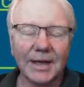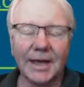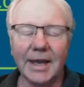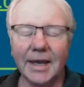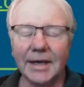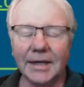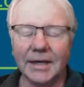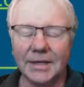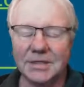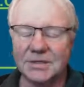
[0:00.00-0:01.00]
And
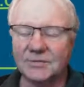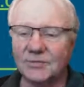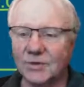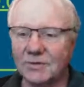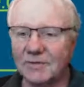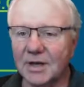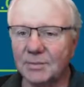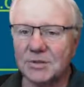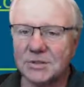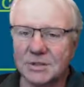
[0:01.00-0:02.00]
this is for
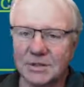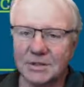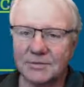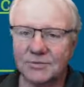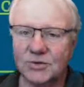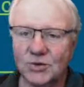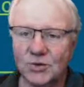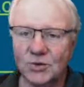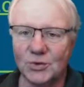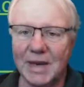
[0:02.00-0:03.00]
developers
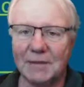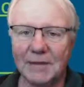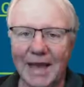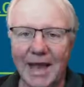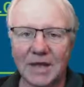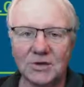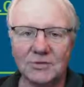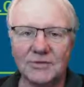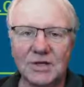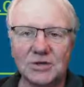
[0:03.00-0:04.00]
to be able to add
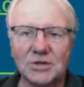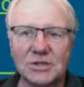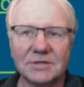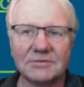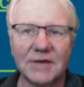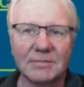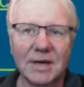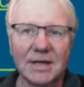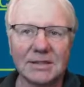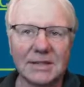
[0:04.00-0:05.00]
new features and find
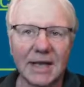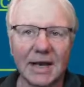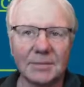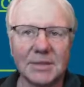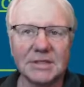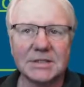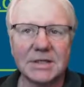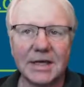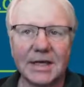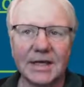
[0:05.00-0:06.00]
bugs in IMUS.
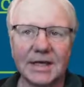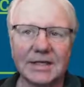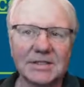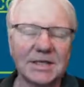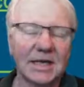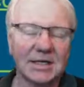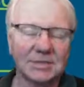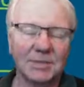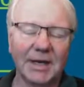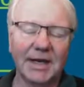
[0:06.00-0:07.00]
It does not
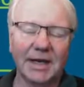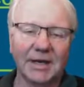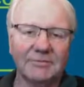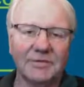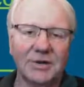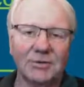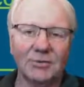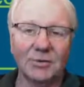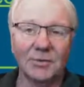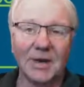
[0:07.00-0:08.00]
explain how to configure
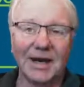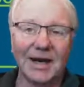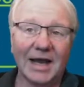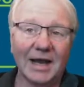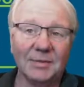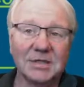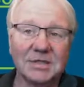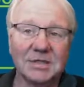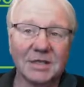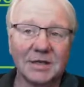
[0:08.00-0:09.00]
or run
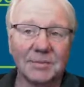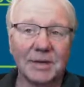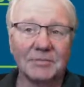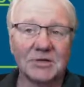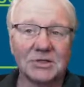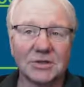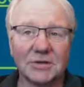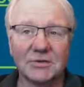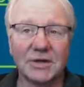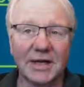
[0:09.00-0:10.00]
IMUS, the Metaverse
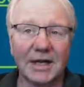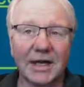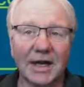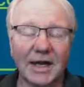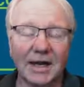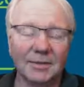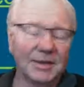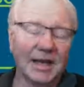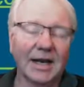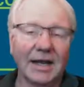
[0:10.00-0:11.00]
server, but
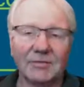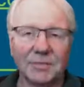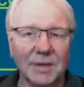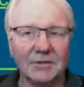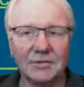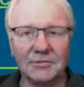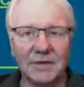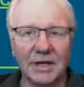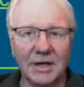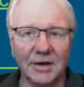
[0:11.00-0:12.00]
that'll have to be a different
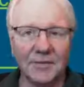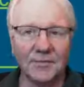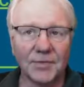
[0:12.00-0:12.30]
video.